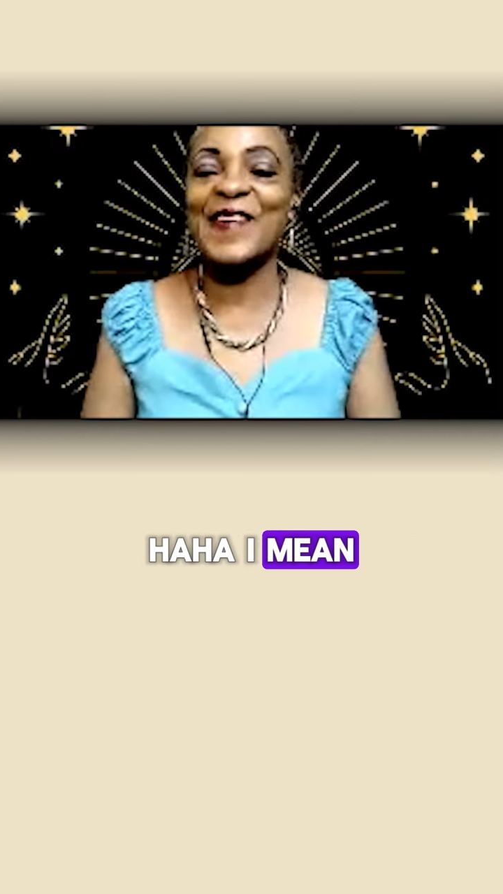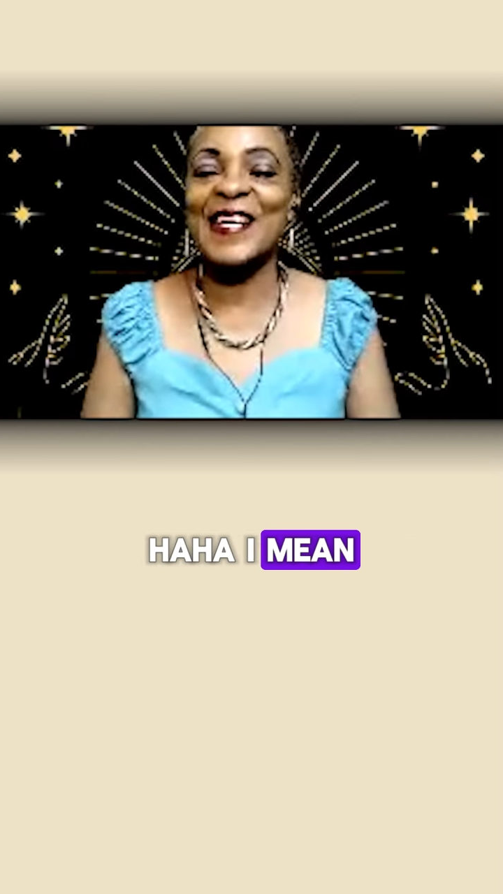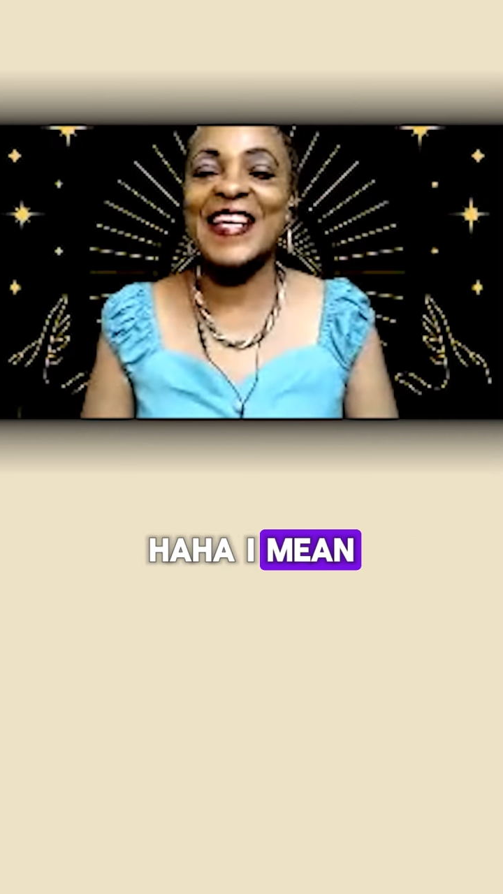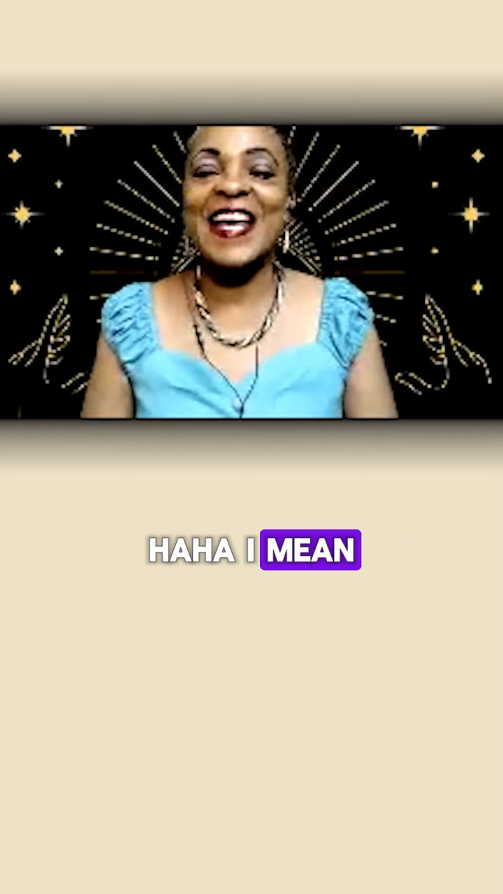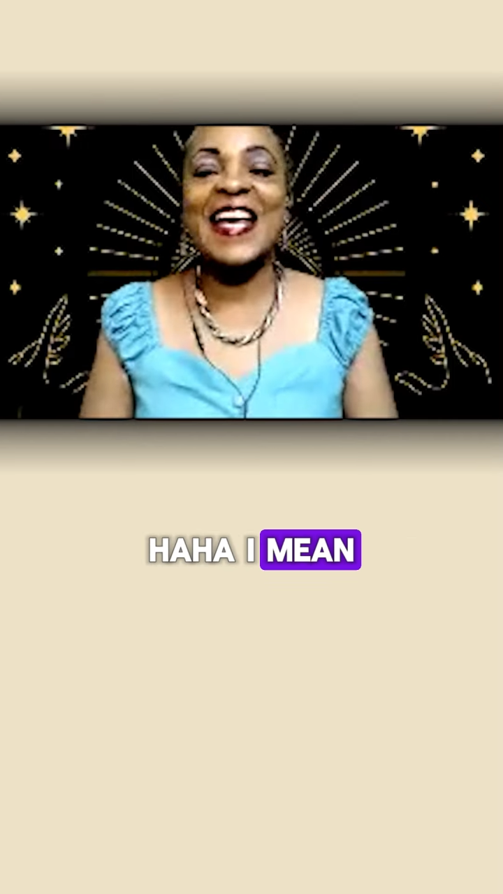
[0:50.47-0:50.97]

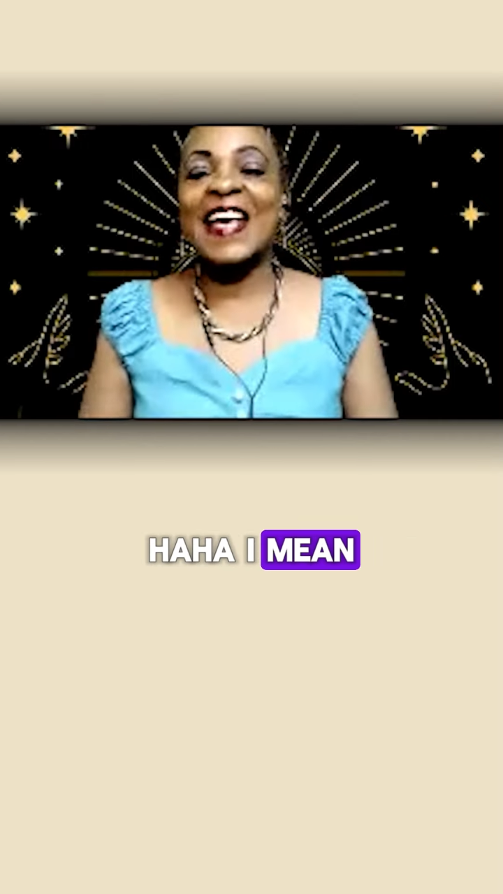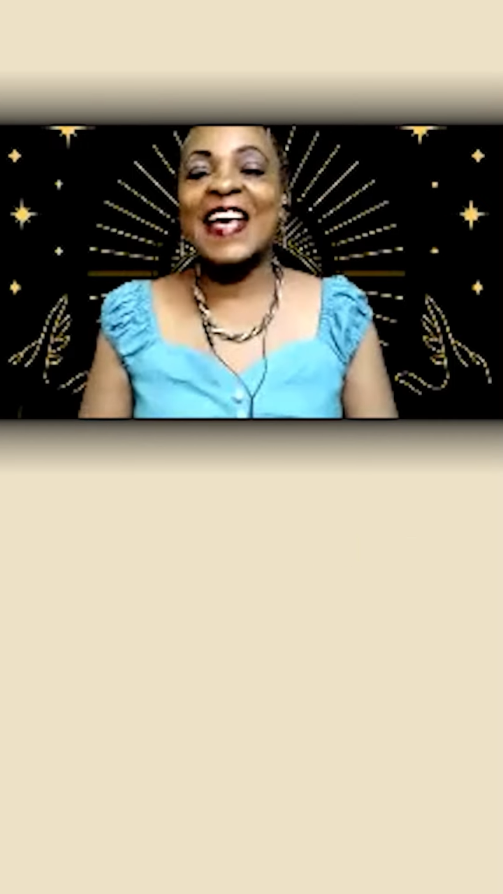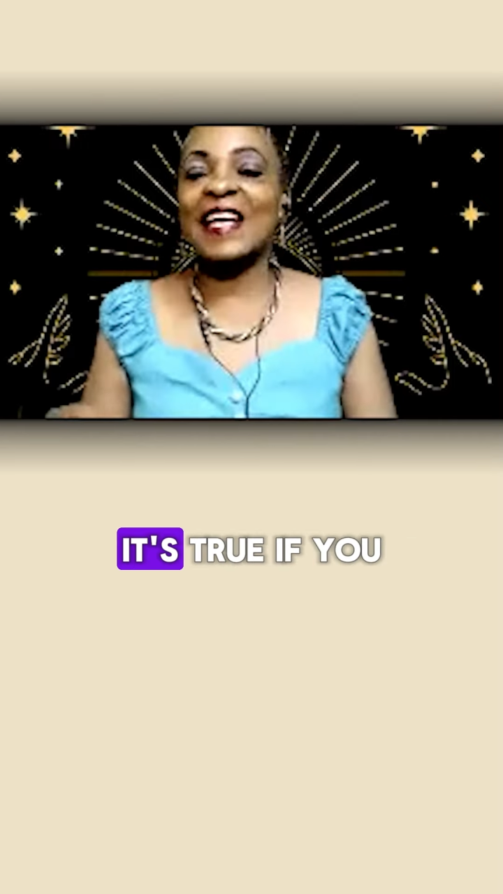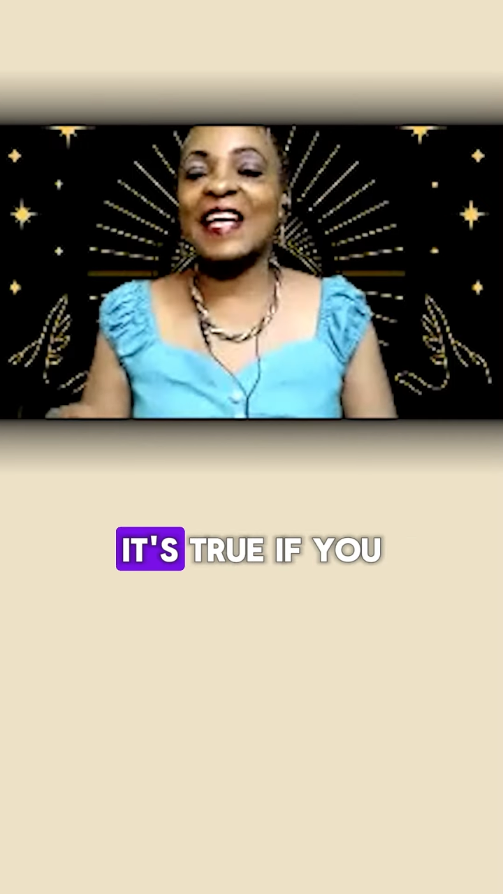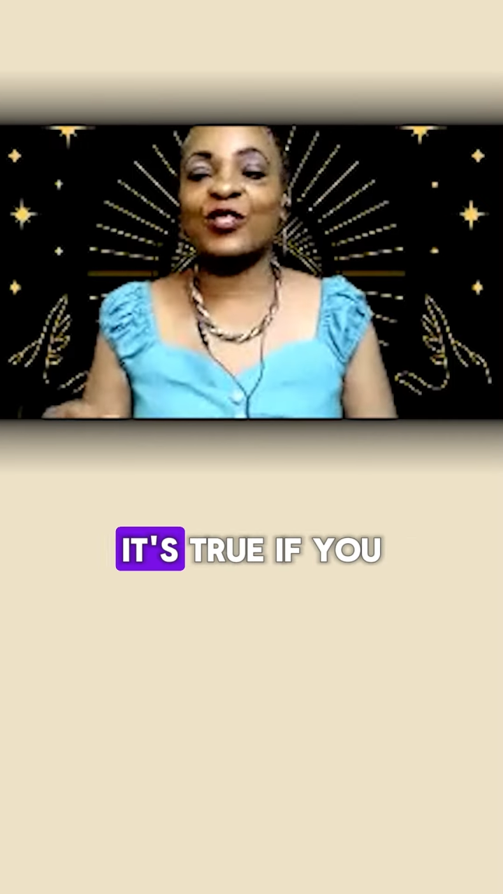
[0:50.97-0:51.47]
mean,
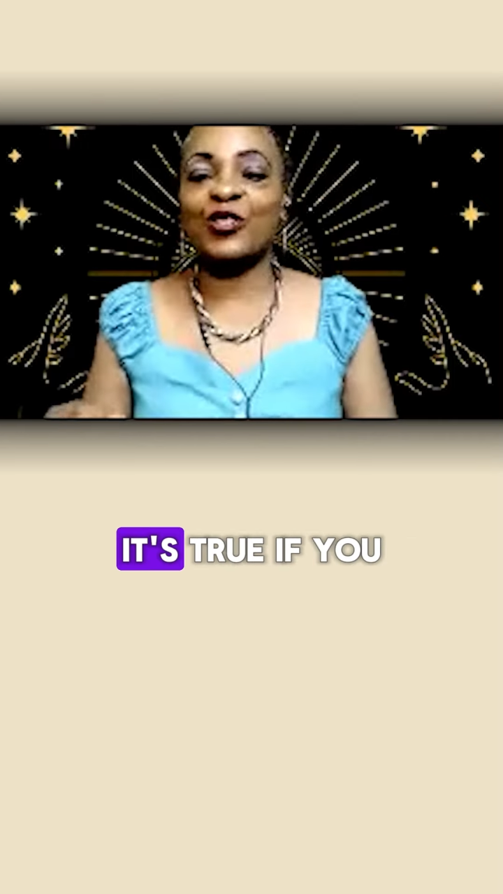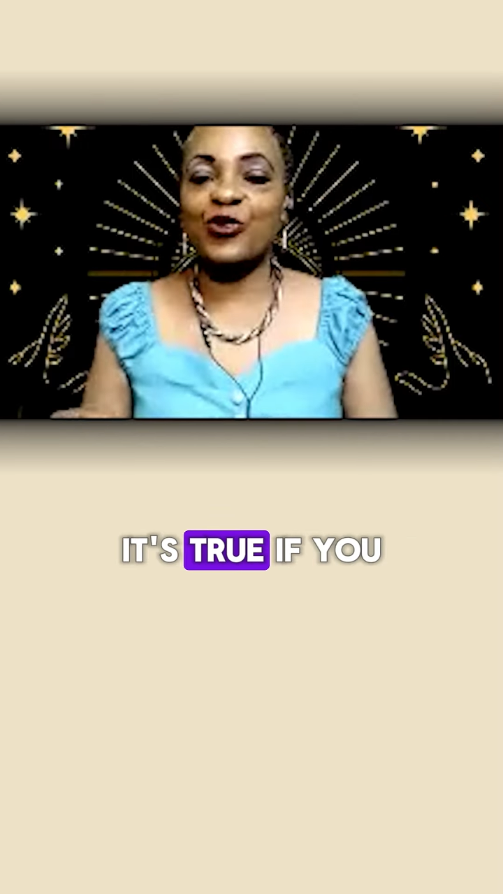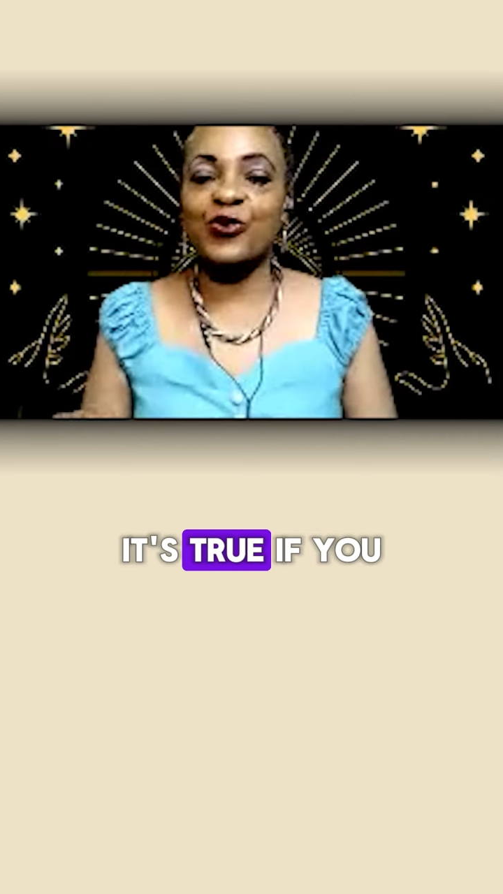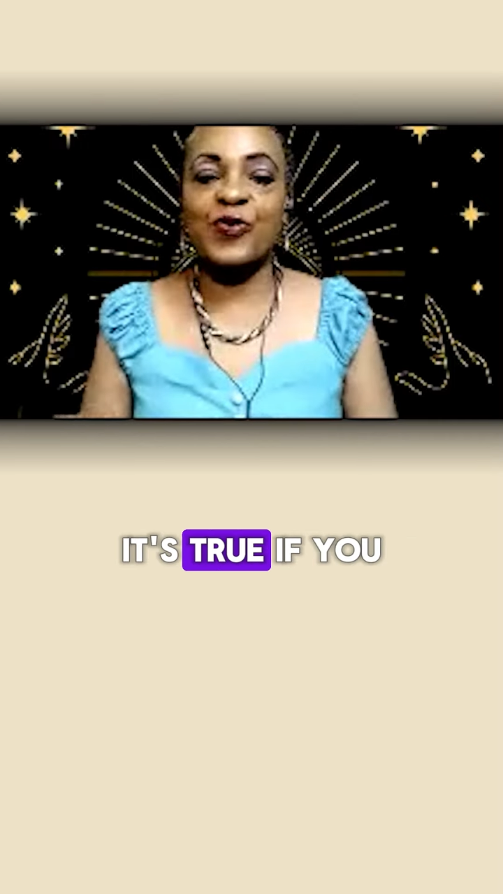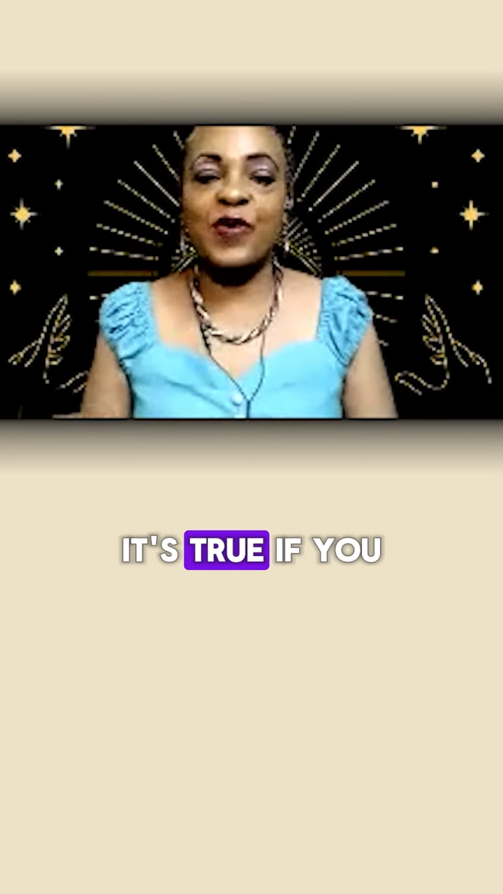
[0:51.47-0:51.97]
it's
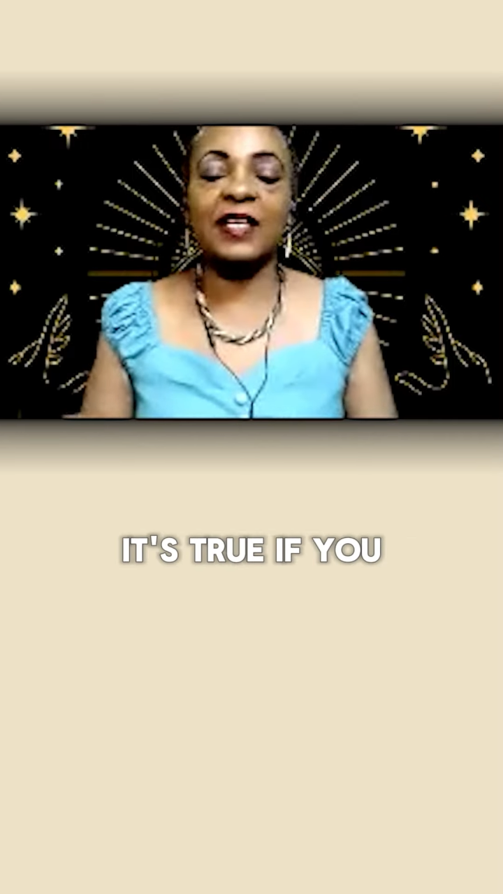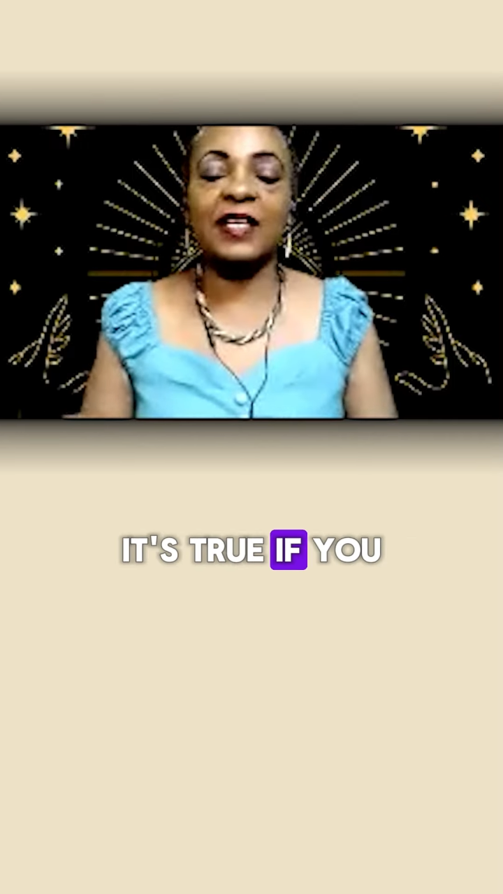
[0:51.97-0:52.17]
true.